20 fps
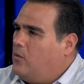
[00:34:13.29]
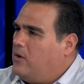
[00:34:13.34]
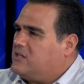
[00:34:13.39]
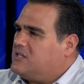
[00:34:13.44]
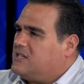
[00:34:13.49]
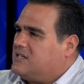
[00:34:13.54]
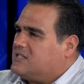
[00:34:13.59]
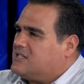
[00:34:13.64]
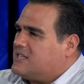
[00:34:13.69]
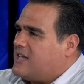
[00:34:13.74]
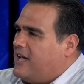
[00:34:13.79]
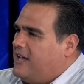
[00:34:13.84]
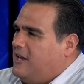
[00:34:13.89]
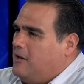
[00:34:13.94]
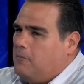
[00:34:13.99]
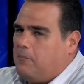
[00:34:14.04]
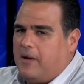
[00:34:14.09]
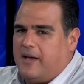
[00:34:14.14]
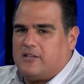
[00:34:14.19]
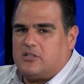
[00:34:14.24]
know what's
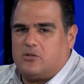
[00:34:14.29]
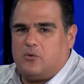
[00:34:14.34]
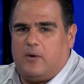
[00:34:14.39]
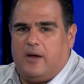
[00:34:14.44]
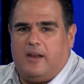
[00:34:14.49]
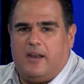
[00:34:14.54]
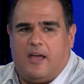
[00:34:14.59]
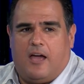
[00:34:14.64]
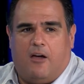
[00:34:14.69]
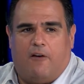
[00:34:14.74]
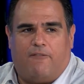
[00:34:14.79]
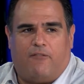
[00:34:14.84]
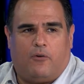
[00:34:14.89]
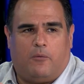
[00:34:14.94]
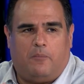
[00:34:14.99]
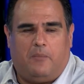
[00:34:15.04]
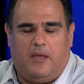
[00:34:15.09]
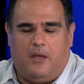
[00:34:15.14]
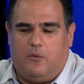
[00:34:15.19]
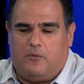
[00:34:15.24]
exciting, Pastor, right mm. now
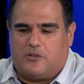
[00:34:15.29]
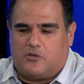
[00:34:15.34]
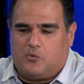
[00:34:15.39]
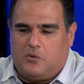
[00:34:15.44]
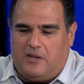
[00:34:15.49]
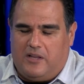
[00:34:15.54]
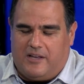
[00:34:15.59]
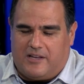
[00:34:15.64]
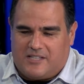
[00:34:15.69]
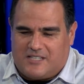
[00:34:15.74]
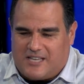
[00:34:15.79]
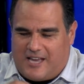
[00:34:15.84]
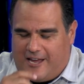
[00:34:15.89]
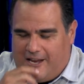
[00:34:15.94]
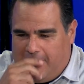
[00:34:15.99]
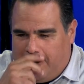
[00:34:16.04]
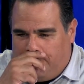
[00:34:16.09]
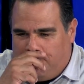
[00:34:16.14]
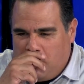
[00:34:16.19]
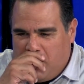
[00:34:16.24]
for me? What's really
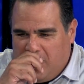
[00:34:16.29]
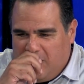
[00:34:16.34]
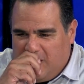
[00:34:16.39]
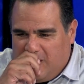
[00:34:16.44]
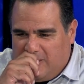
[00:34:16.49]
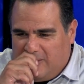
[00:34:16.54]
exciting wow.